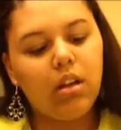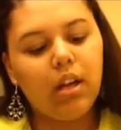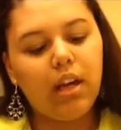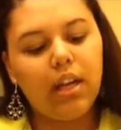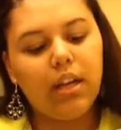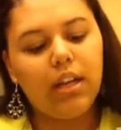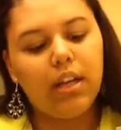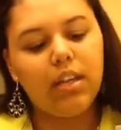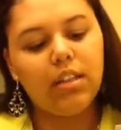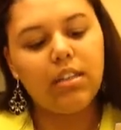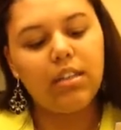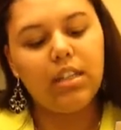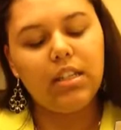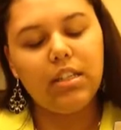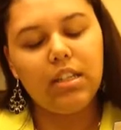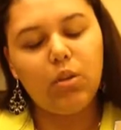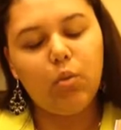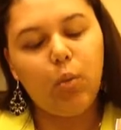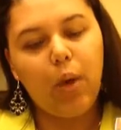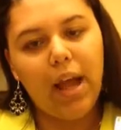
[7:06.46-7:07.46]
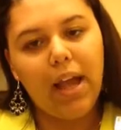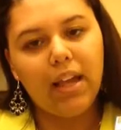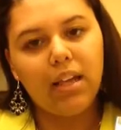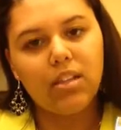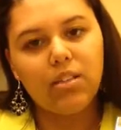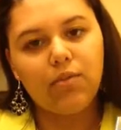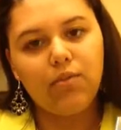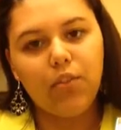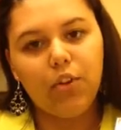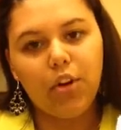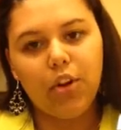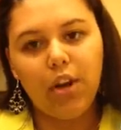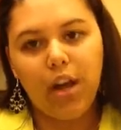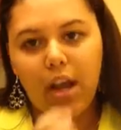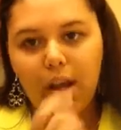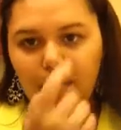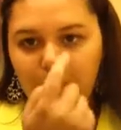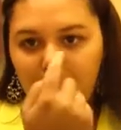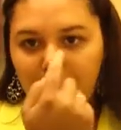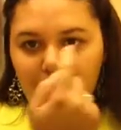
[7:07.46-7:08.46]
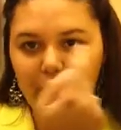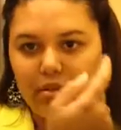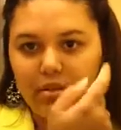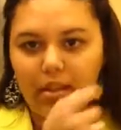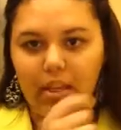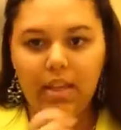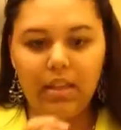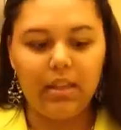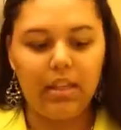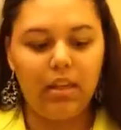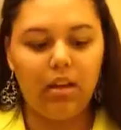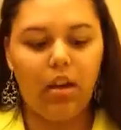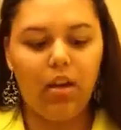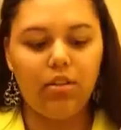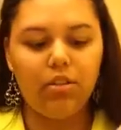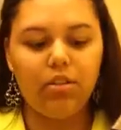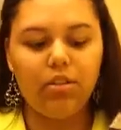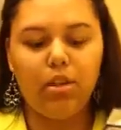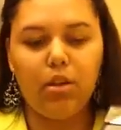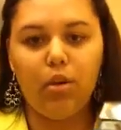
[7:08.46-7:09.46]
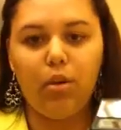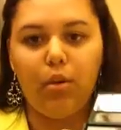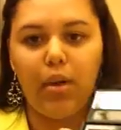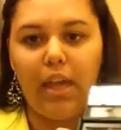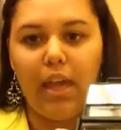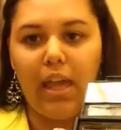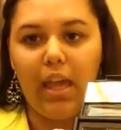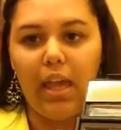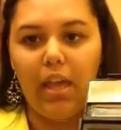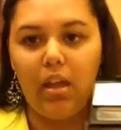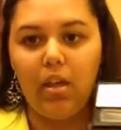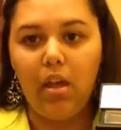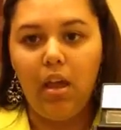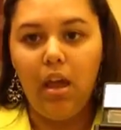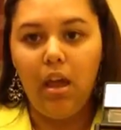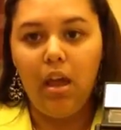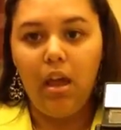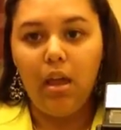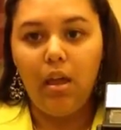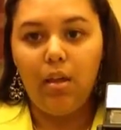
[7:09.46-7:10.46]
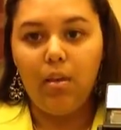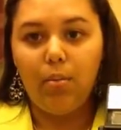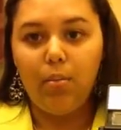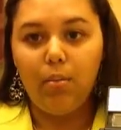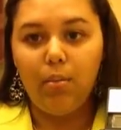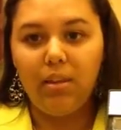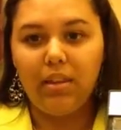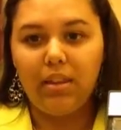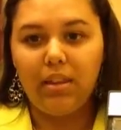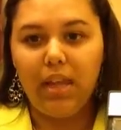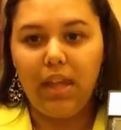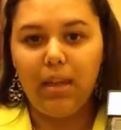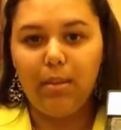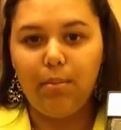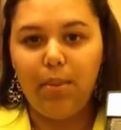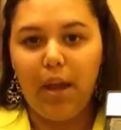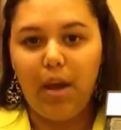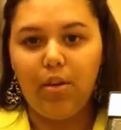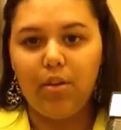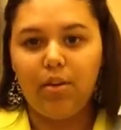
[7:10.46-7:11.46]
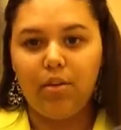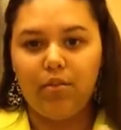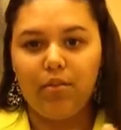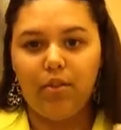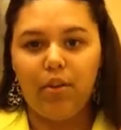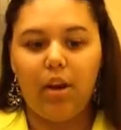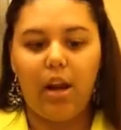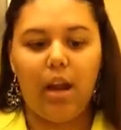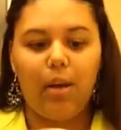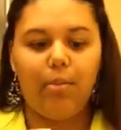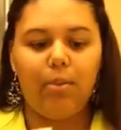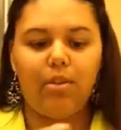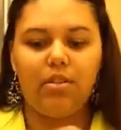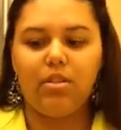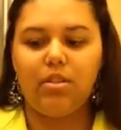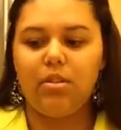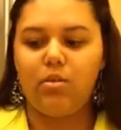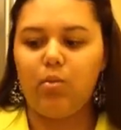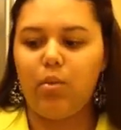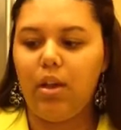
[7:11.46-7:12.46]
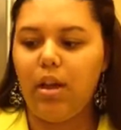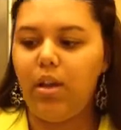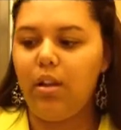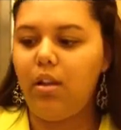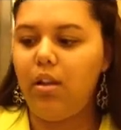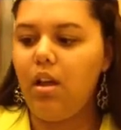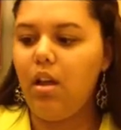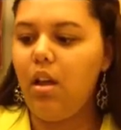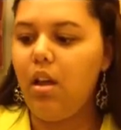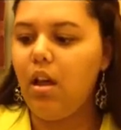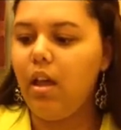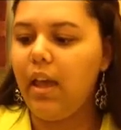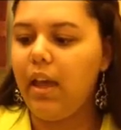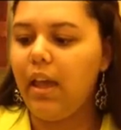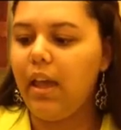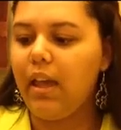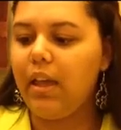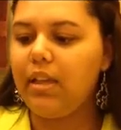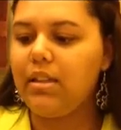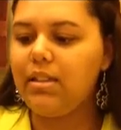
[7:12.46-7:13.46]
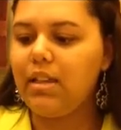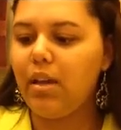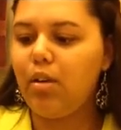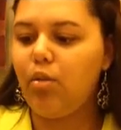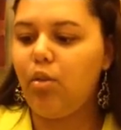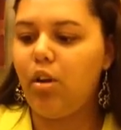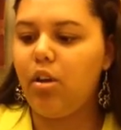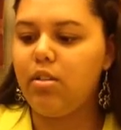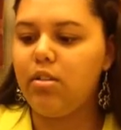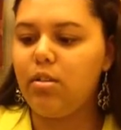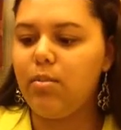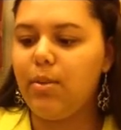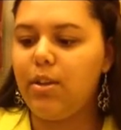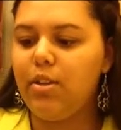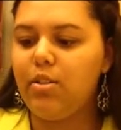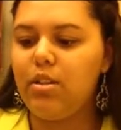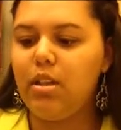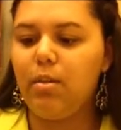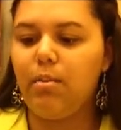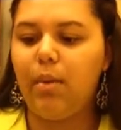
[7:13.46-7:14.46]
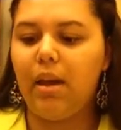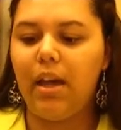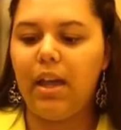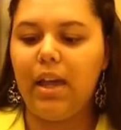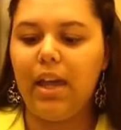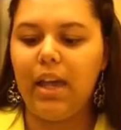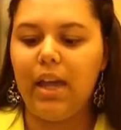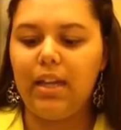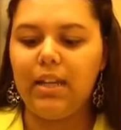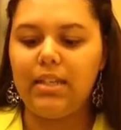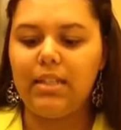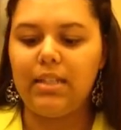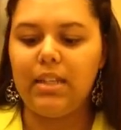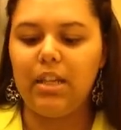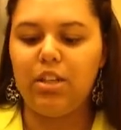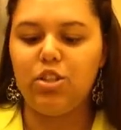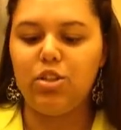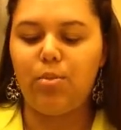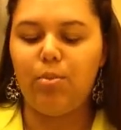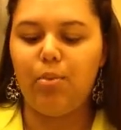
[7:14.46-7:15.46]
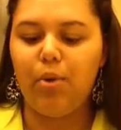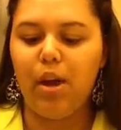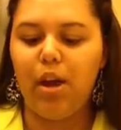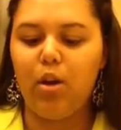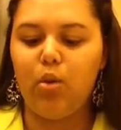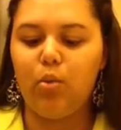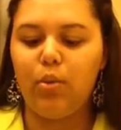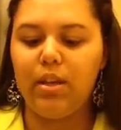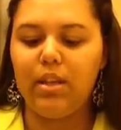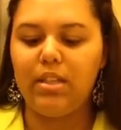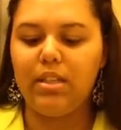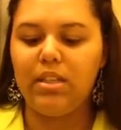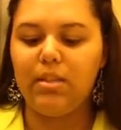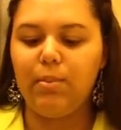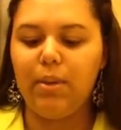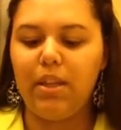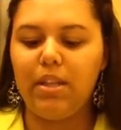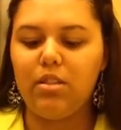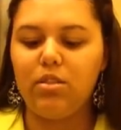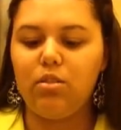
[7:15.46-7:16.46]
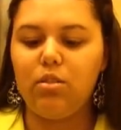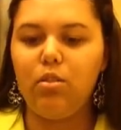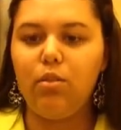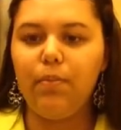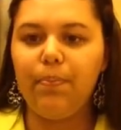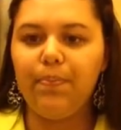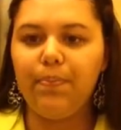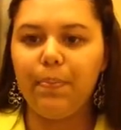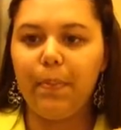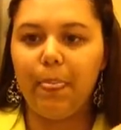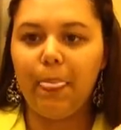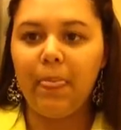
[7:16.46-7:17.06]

kind of tinted wax for your eyebrows, and then also a light powder for your eyebrows as well. And I will also be using my Anastasia Brow Wiz pencil.